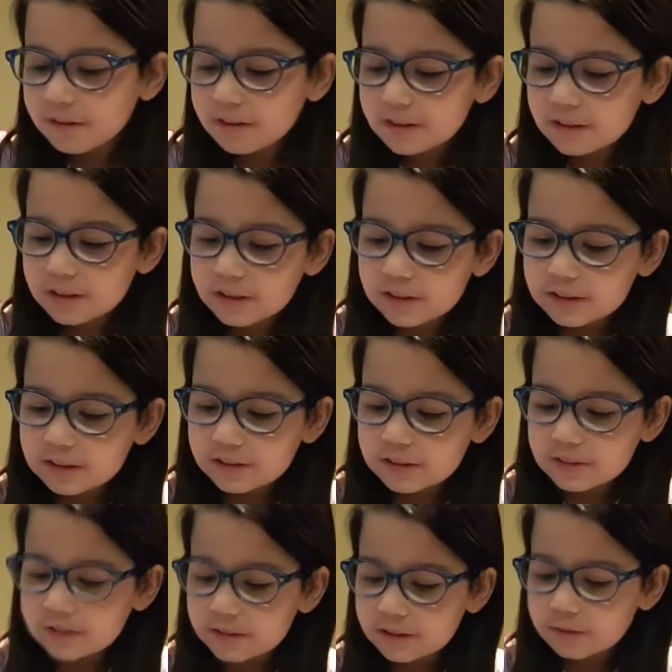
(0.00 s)
Let's
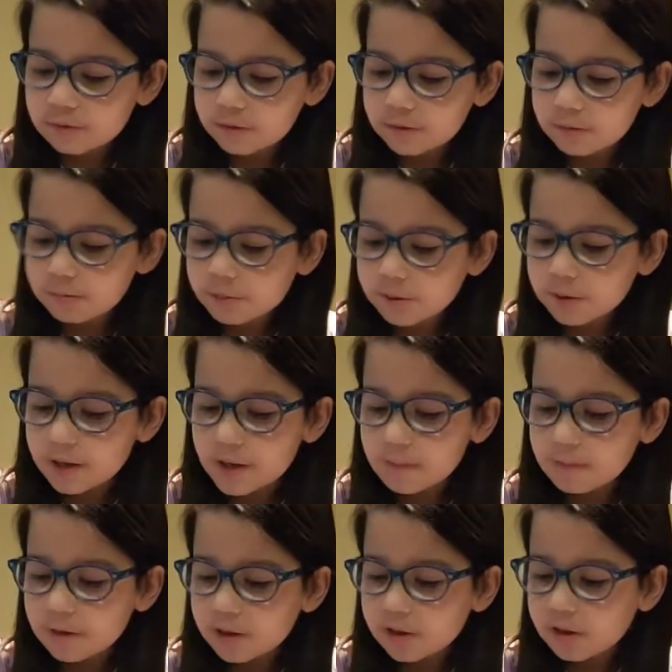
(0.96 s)
see, we put
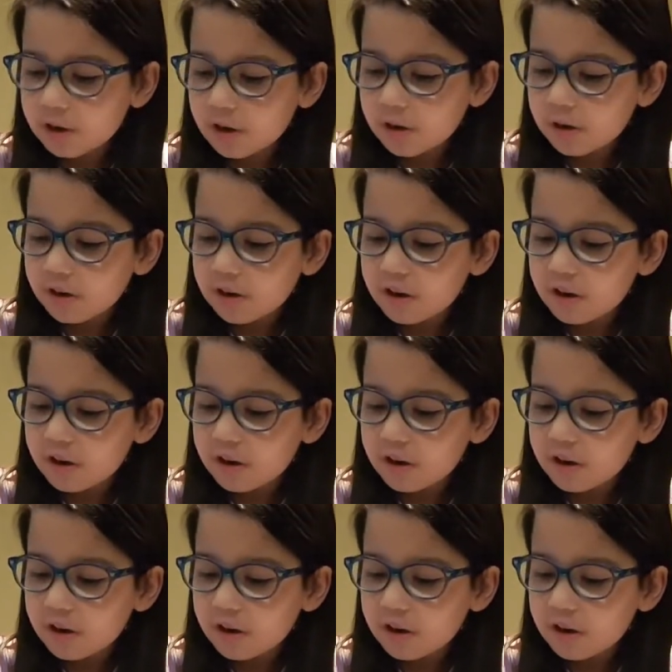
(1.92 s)
Emma in the cart